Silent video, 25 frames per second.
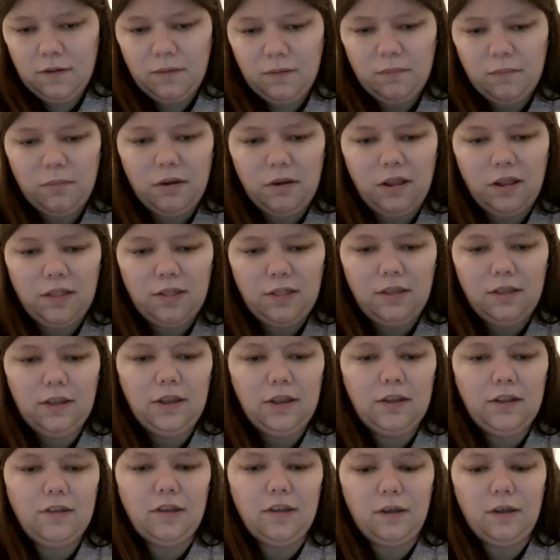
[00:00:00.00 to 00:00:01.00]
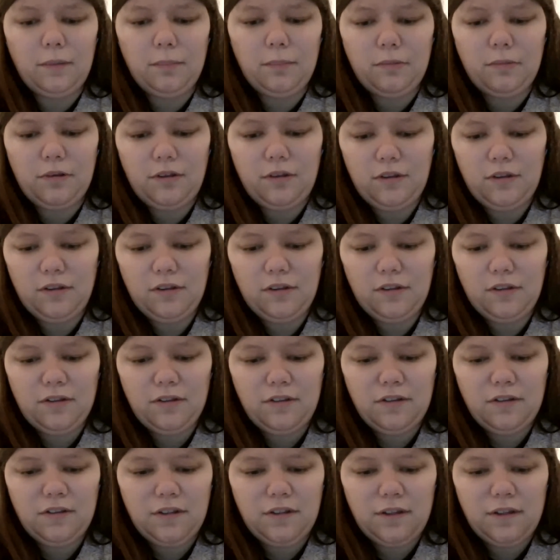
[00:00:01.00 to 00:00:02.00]
But I think he dipped
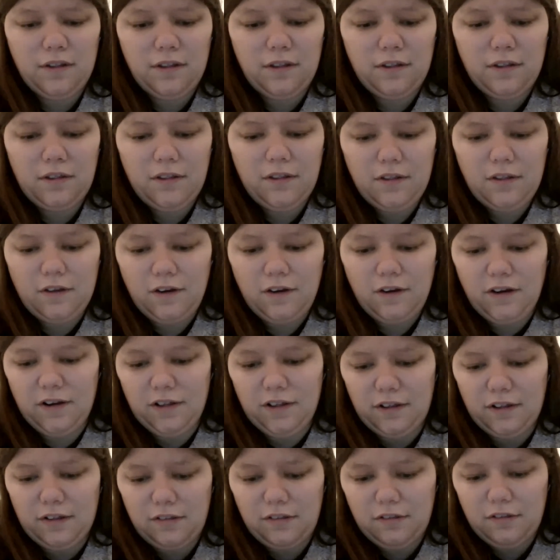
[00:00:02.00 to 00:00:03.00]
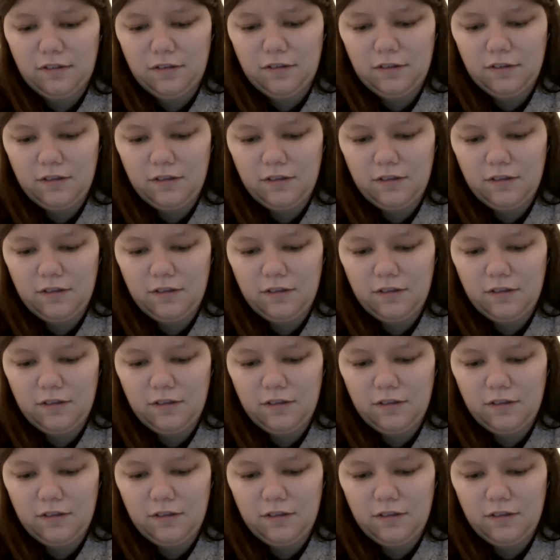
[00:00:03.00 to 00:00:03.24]
on us.